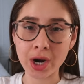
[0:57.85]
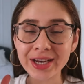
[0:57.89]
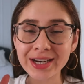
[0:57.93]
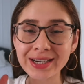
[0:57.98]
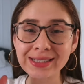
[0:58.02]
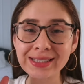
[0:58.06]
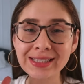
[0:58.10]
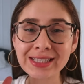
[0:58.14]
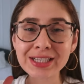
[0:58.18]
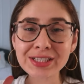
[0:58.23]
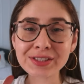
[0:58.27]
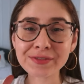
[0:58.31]

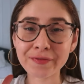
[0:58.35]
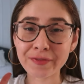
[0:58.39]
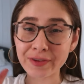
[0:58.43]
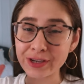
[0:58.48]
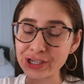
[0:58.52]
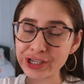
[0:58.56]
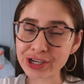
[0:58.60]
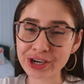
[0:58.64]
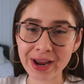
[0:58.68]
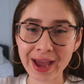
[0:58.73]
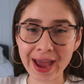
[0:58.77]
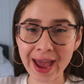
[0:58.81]
There's this
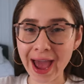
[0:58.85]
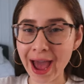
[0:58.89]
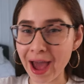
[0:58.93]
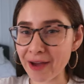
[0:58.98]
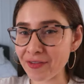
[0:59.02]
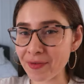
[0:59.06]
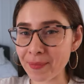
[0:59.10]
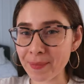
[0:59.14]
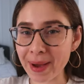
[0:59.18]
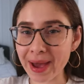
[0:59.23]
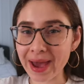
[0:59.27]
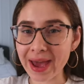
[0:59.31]
vision I
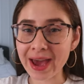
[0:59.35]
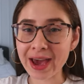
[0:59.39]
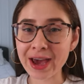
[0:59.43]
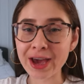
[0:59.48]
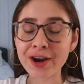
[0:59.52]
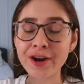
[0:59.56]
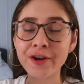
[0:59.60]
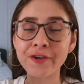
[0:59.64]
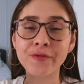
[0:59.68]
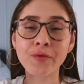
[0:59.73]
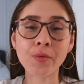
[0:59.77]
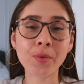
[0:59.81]
have in my
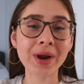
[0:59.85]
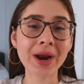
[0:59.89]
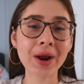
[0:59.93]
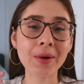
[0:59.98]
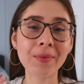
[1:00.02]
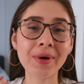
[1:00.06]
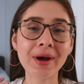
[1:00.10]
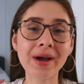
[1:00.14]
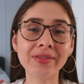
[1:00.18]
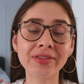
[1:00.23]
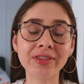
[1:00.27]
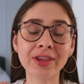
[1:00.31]
head of what I
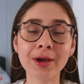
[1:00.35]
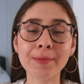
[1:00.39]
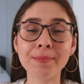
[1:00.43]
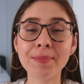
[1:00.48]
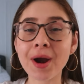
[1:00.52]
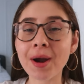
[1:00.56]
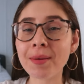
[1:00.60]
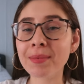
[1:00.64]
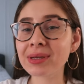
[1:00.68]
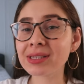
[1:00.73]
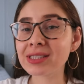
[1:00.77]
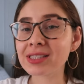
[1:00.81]
want the
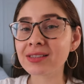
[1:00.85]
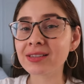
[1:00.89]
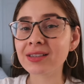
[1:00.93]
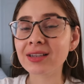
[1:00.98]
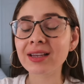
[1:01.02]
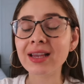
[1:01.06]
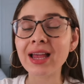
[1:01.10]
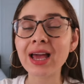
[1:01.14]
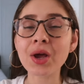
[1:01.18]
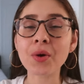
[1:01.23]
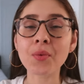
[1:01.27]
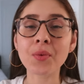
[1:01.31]
apartment to
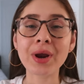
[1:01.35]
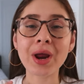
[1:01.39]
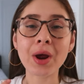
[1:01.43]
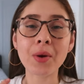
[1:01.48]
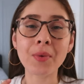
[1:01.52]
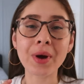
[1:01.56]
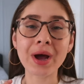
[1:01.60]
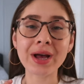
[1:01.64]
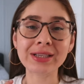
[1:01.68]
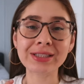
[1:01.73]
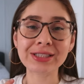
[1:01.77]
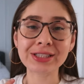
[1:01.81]
look like, what I
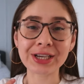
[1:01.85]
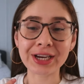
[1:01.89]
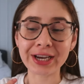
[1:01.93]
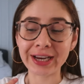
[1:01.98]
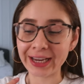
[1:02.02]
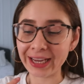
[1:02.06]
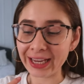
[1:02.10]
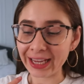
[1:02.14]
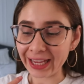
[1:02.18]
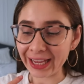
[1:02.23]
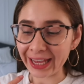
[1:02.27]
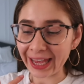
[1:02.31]
want
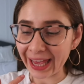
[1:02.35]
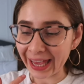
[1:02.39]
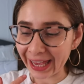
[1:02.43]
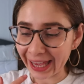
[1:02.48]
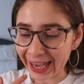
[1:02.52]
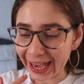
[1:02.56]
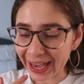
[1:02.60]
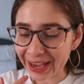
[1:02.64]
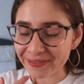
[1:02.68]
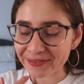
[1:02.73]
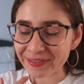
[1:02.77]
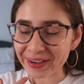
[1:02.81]
certain
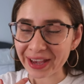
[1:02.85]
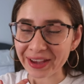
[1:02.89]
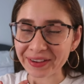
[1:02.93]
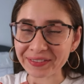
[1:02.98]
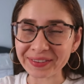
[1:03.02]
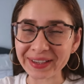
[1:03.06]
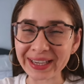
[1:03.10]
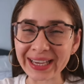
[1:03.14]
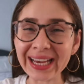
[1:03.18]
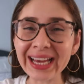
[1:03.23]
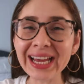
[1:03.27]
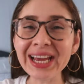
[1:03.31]
hey
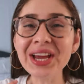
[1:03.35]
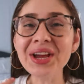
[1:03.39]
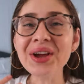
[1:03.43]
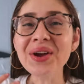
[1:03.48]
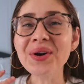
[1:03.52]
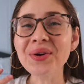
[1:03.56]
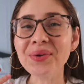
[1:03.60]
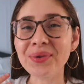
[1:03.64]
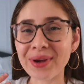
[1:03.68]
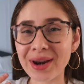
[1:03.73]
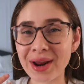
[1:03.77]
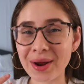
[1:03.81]
baby,
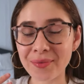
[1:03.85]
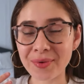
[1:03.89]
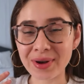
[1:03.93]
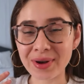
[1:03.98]
what I